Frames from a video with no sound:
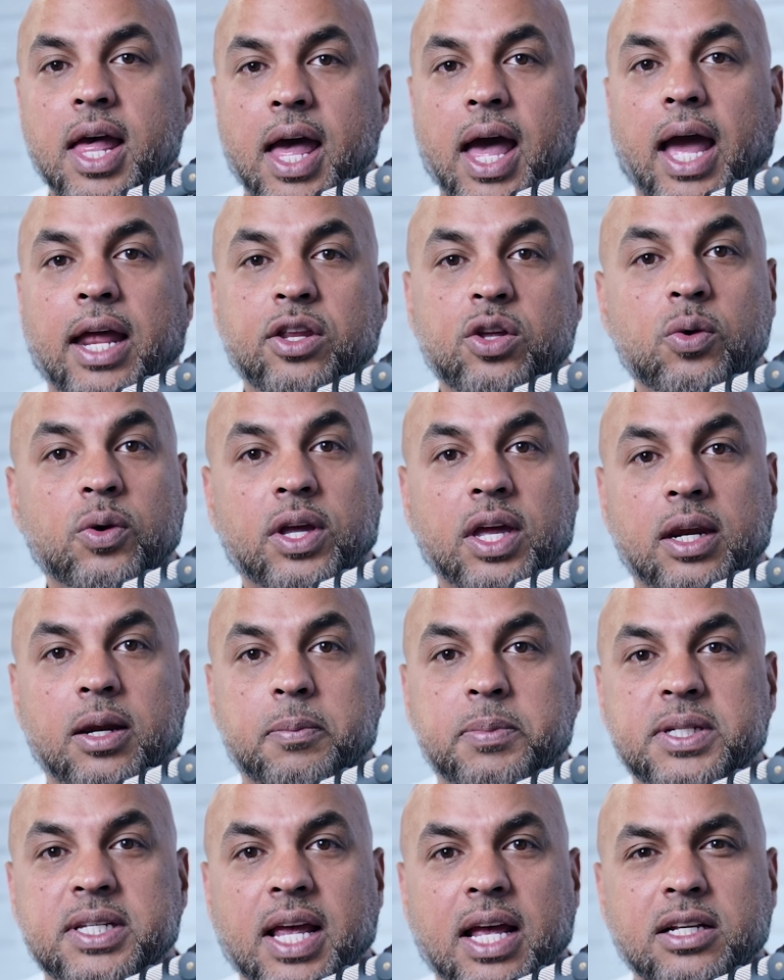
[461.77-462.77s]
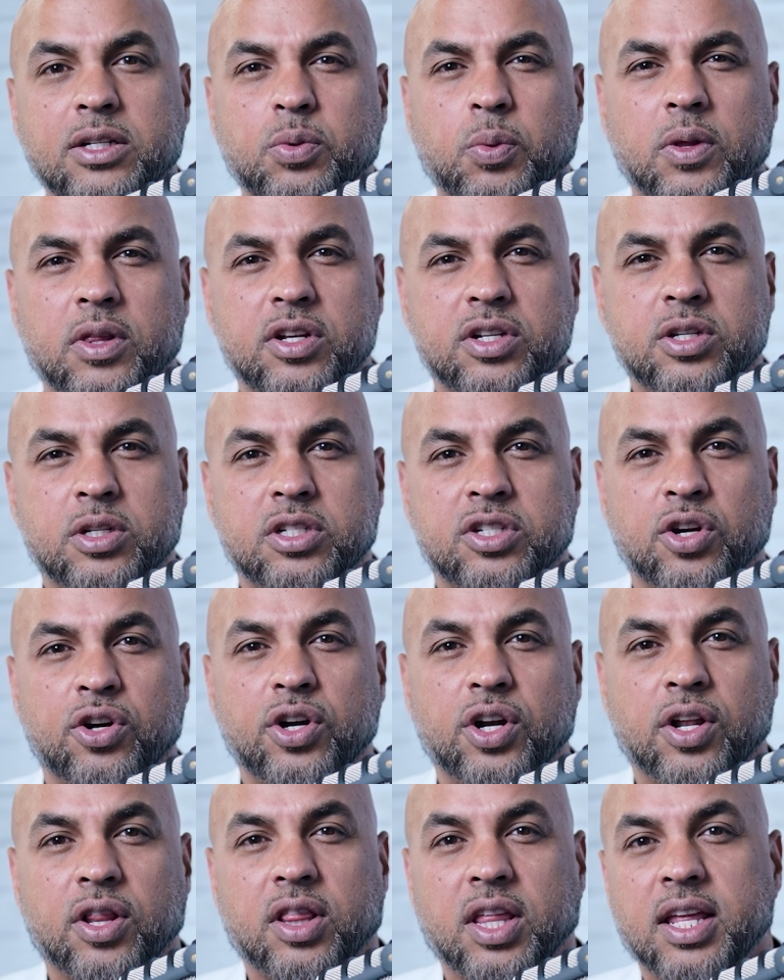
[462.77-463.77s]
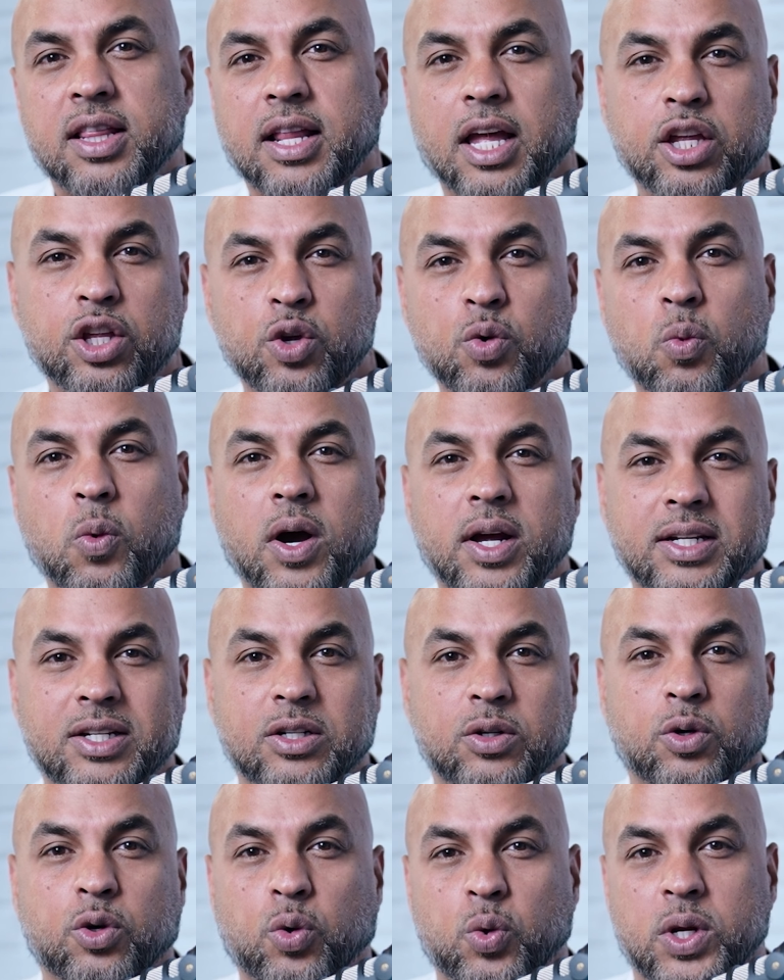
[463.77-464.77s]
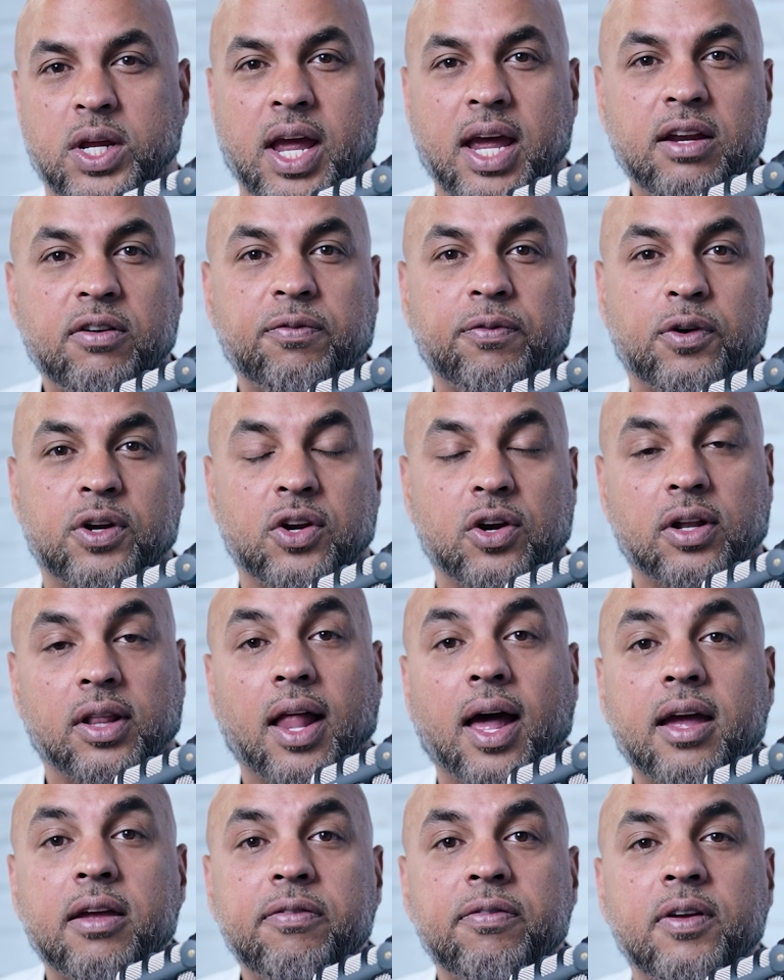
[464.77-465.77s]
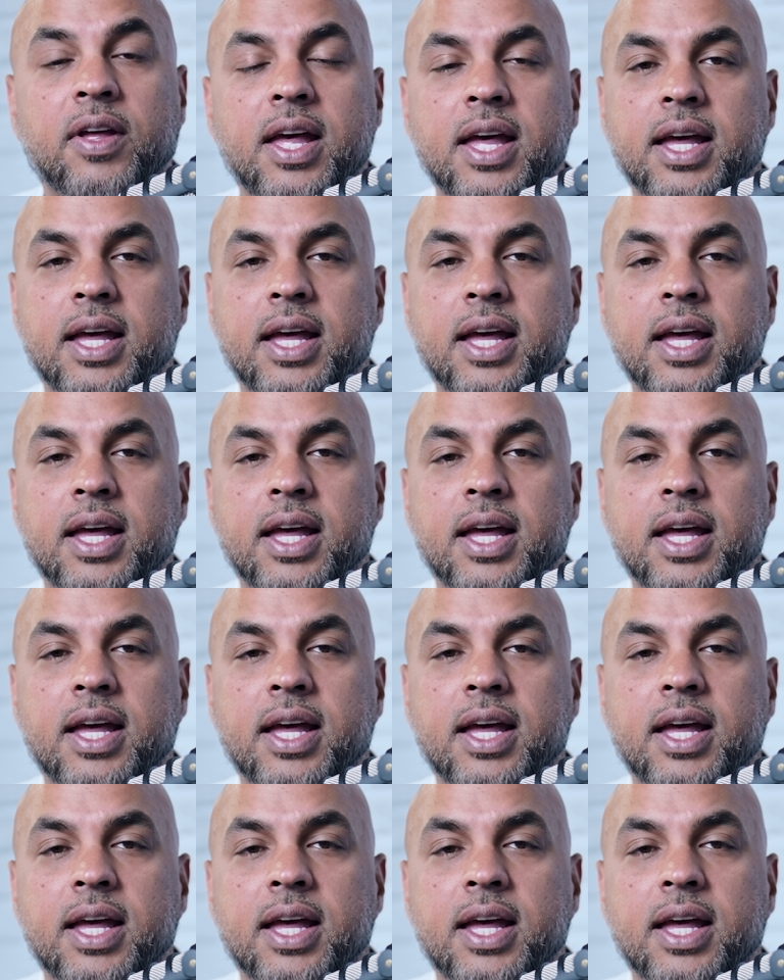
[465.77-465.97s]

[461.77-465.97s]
and you get obsessed with a certain thing that you want to create for your life,